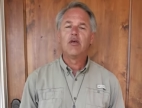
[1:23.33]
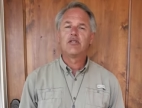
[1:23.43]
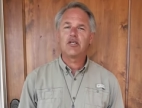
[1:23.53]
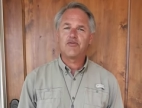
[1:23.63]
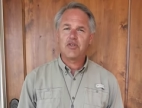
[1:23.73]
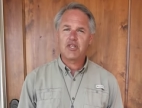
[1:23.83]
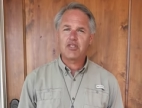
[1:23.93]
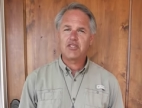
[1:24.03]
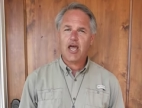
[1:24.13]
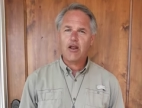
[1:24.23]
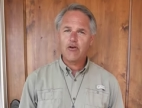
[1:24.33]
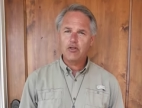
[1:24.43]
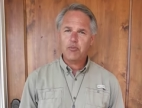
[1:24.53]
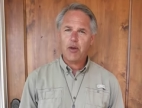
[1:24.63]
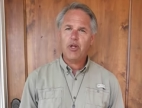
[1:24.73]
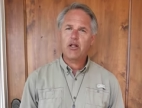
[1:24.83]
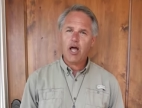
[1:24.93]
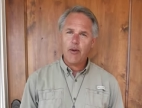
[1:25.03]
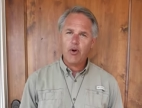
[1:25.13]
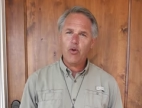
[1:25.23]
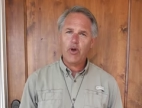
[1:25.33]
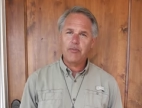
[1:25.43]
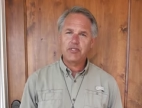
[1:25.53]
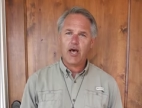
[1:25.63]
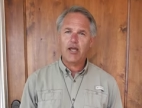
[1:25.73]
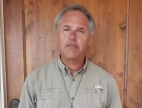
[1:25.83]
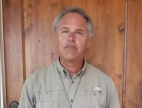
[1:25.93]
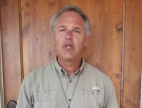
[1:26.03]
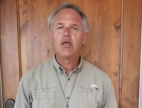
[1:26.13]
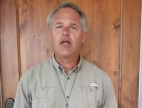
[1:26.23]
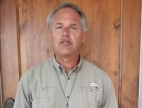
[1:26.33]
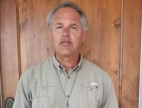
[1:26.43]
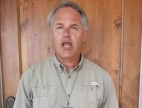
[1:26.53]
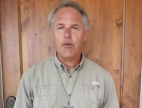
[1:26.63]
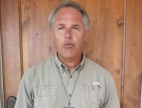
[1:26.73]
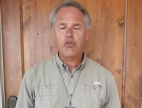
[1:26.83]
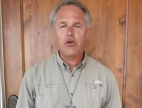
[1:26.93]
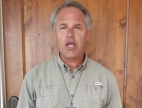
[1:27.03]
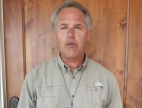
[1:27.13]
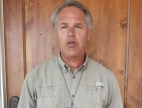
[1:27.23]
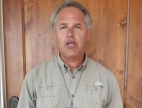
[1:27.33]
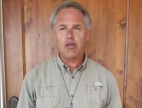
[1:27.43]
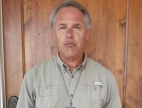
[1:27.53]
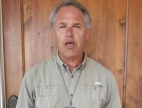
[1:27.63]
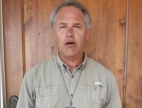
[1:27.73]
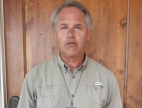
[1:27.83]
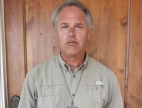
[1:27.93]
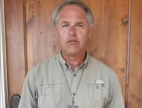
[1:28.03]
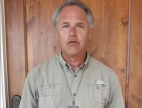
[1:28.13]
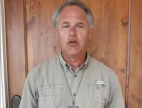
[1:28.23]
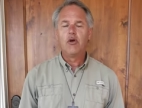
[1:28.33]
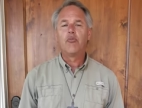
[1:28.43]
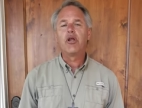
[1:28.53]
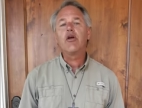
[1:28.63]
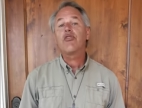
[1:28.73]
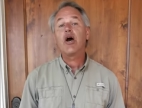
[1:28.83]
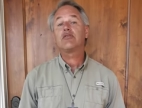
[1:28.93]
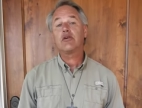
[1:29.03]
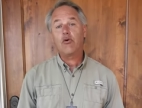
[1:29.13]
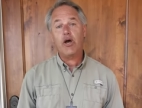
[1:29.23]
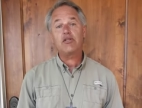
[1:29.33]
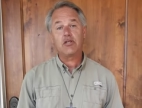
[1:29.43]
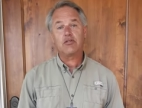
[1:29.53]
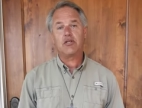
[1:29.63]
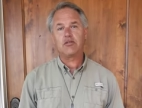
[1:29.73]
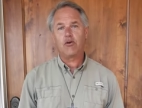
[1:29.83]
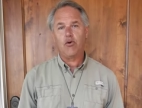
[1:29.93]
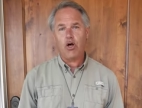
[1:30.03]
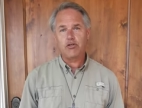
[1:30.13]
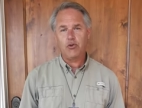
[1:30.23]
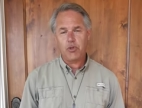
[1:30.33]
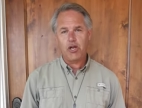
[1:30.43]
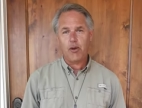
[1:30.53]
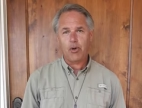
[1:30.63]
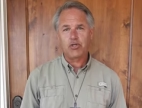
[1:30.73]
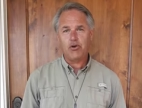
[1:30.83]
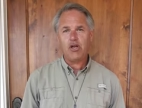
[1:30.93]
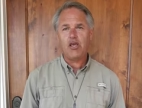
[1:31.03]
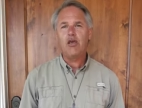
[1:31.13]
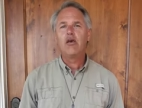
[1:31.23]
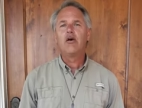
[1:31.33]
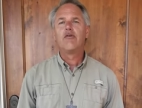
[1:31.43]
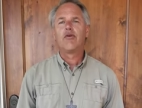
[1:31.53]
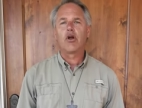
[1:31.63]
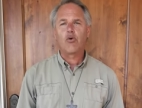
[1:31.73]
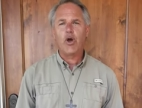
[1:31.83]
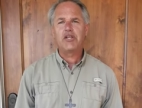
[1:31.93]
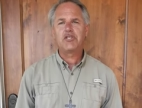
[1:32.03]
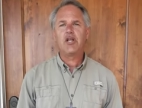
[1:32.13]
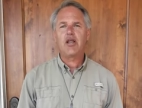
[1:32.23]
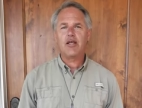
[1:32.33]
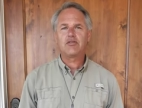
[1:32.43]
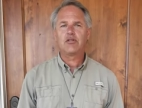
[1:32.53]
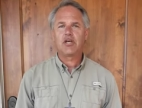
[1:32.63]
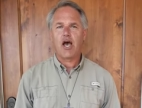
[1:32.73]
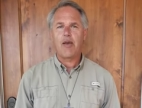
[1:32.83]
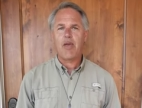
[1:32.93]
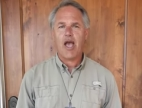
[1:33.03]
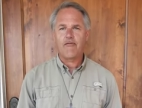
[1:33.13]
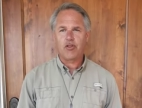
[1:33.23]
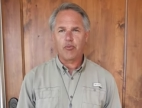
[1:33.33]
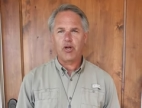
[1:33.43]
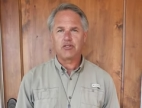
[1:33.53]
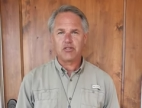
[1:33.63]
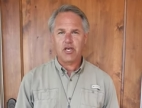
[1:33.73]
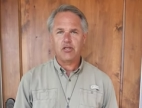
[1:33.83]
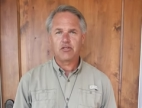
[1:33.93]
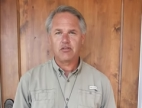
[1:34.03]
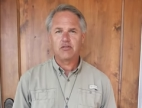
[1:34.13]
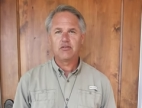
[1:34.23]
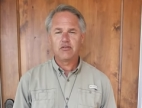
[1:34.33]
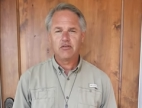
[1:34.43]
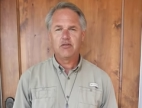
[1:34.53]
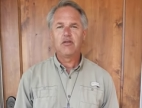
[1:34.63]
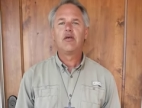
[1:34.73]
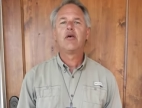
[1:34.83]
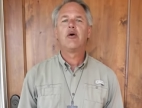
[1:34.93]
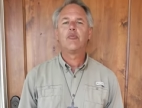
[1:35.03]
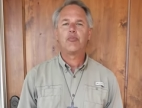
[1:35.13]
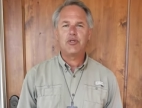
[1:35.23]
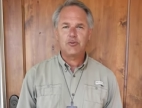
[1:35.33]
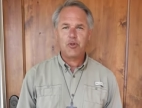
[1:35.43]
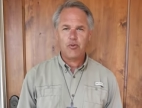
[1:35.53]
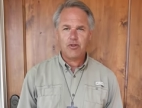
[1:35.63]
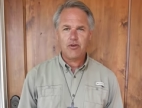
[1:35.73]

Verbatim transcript: Just visit the Santa Cruz Public Library website and sign up with your name and email. Bring your thoughts and questions, as there will also be an opportunity for a question and answer time after the presentations. Peace be with